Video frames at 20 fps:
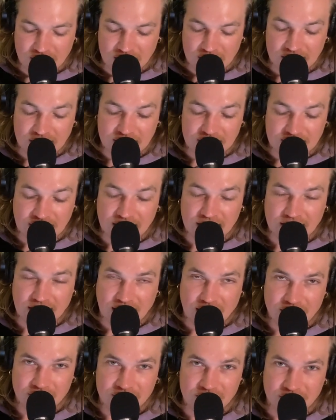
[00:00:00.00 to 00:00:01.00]
sent
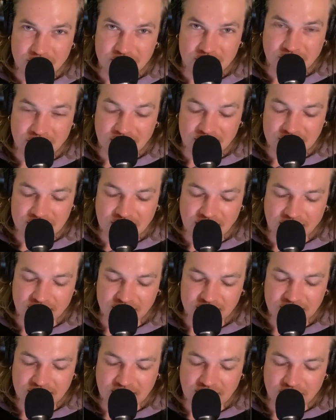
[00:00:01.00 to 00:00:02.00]
calcium to other cells,
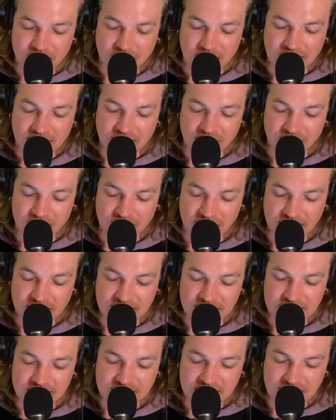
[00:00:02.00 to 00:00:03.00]
and when they were
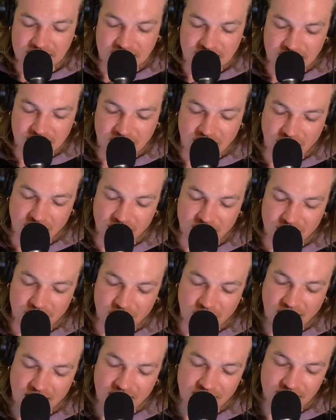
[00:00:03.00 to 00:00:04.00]
released, those
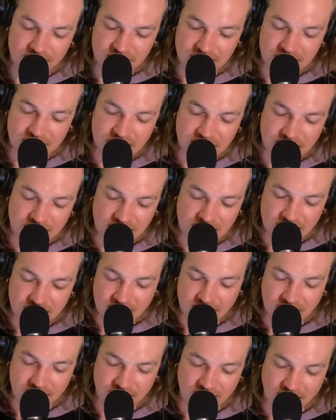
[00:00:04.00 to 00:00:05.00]
waves of
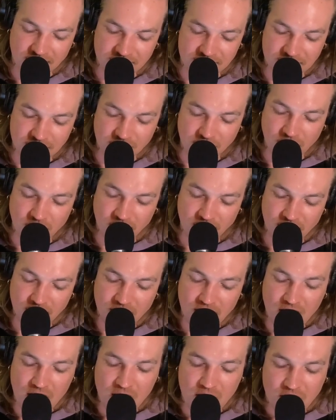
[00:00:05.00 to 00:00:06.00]
calcium were
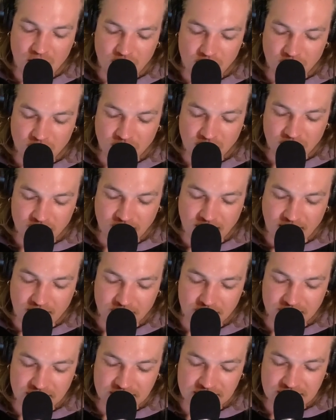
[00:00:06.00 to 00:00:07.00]
more
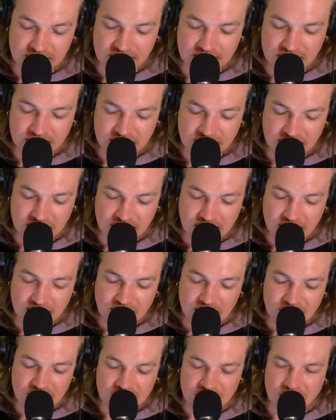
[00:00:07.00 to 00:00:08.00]
rapid.
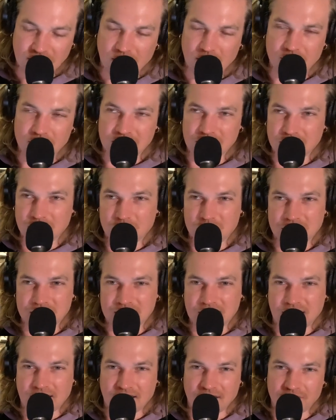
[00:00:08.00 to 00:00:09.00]
So humans
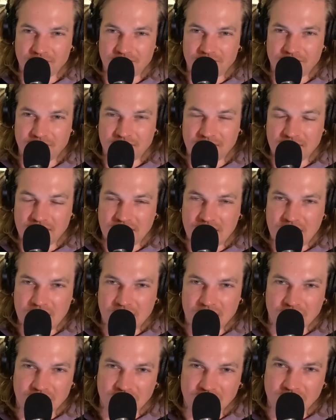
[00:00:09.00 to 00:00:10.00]
have
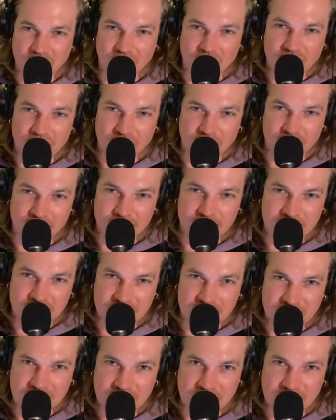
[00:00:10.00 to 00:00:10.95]
nerves